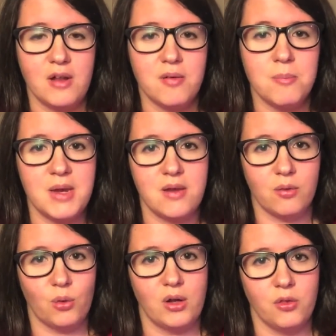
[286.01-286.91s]
It's me
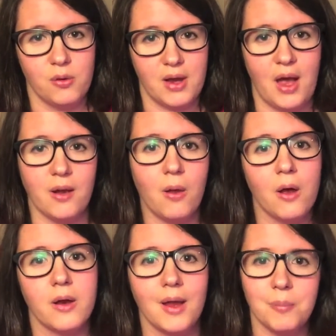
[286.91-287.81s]
sorting through a
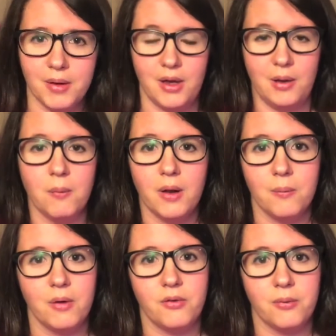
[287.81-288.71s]
catalog and picking what I
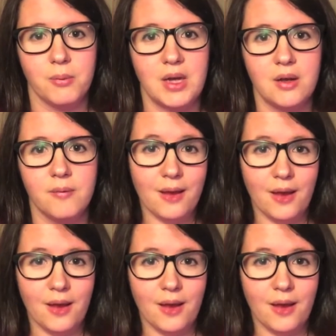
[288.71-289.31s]
want to read.